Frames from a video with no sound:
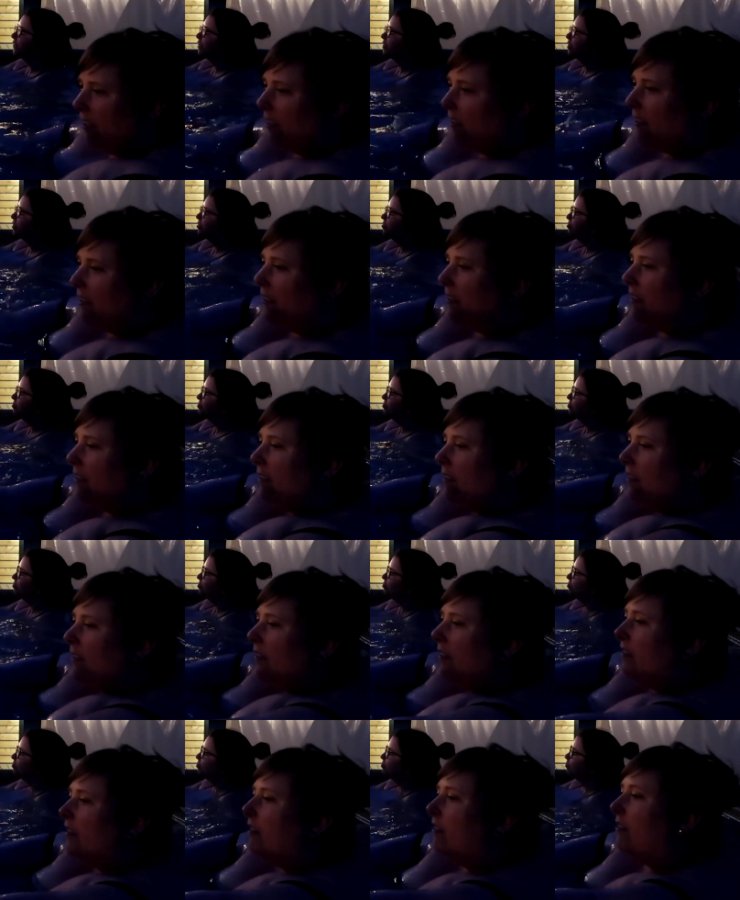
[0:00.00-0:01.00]

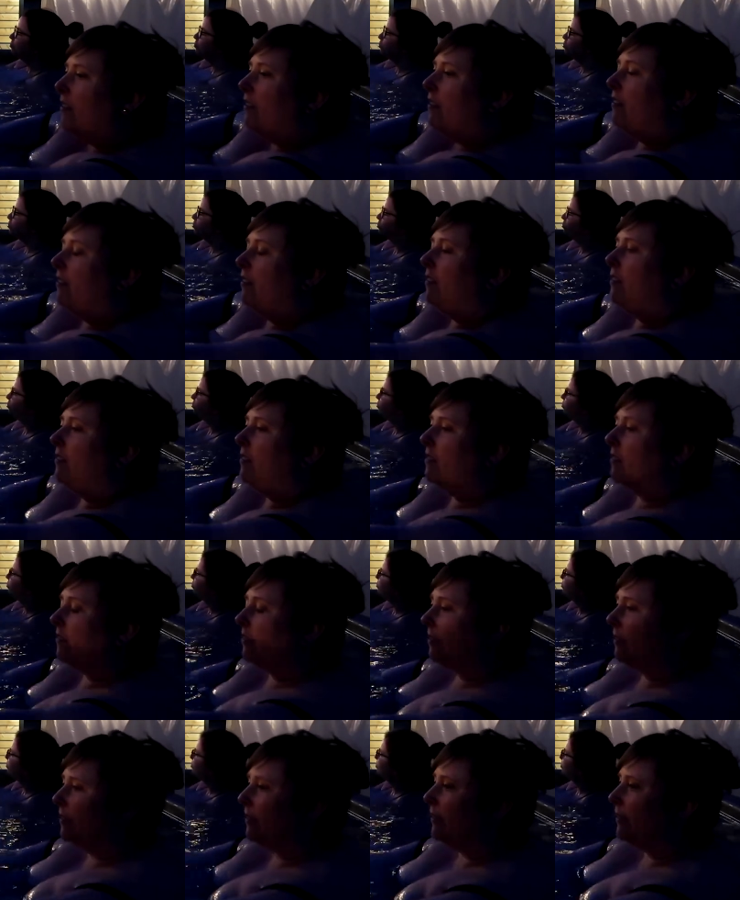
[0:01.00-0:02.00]

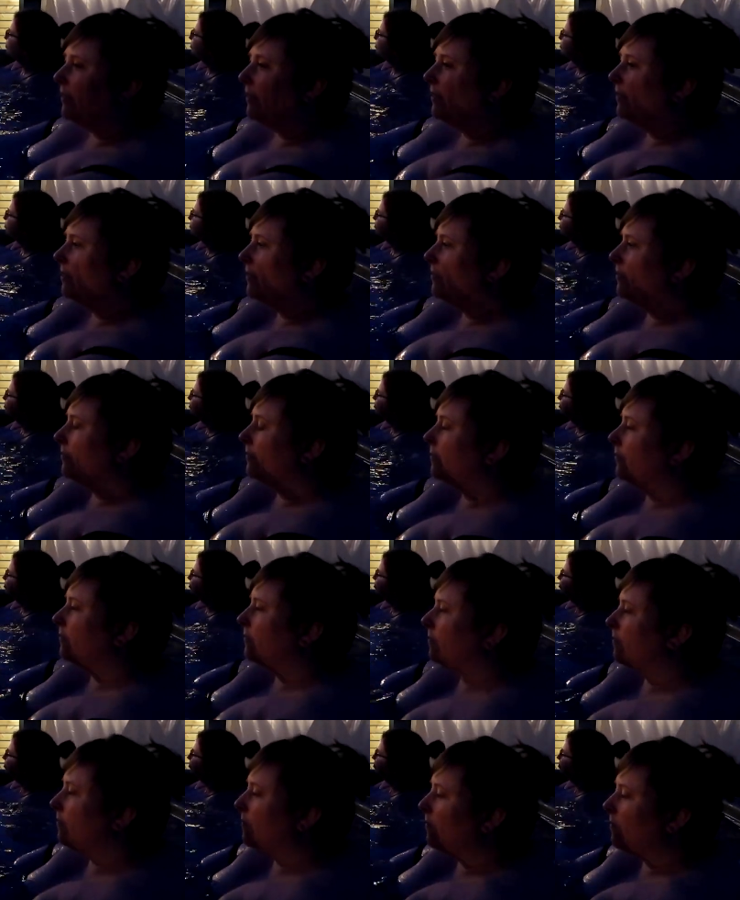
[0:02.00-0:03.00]

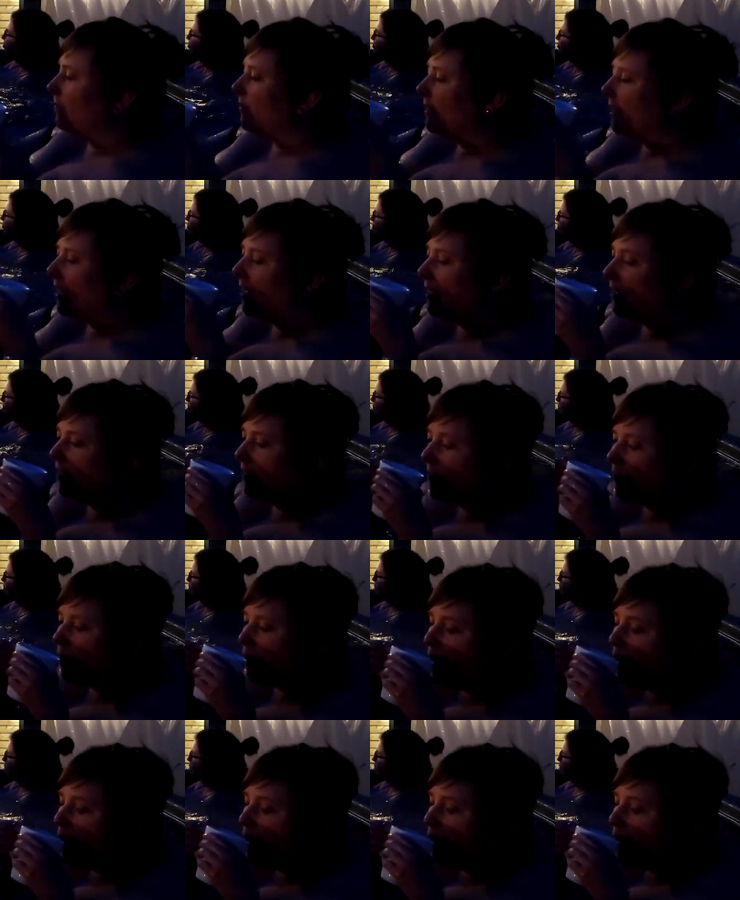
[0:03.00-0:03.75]
Nothing is said.